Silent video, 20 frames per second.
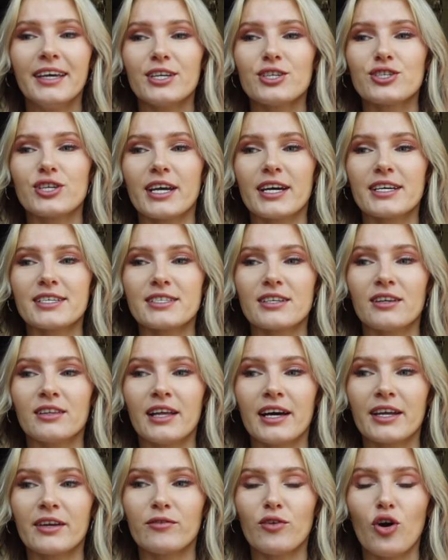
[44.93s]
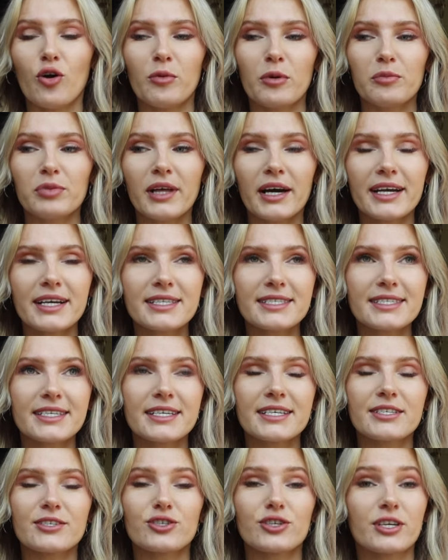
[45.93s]
She has a lot of home
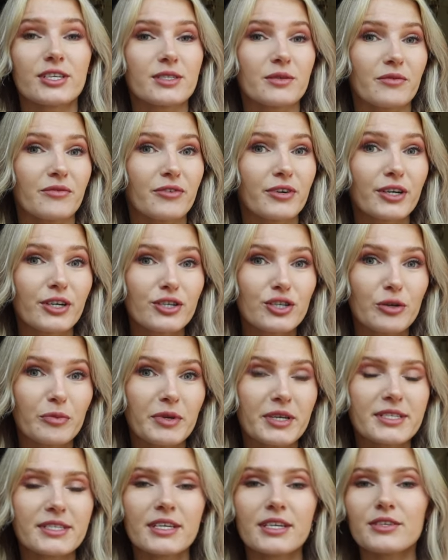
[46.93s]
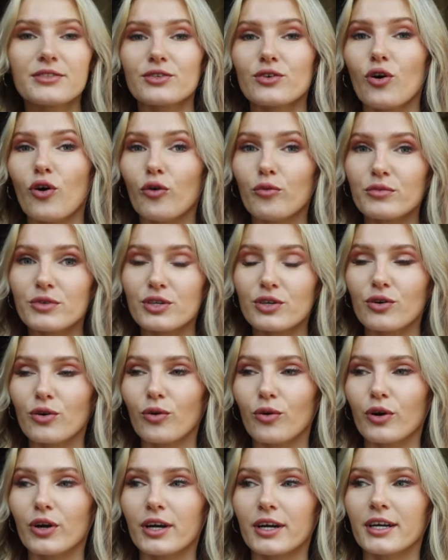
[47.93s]
appliances. She has some furniture pieces, home
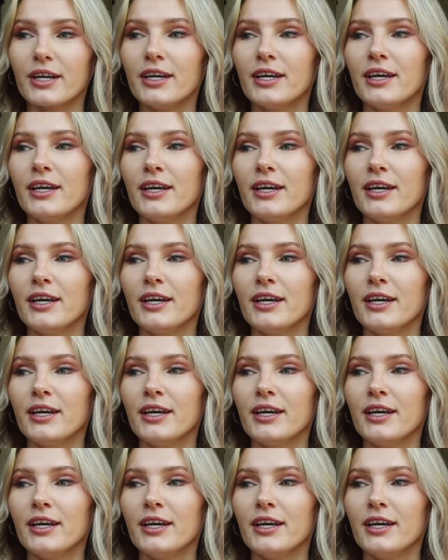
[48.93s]
decor.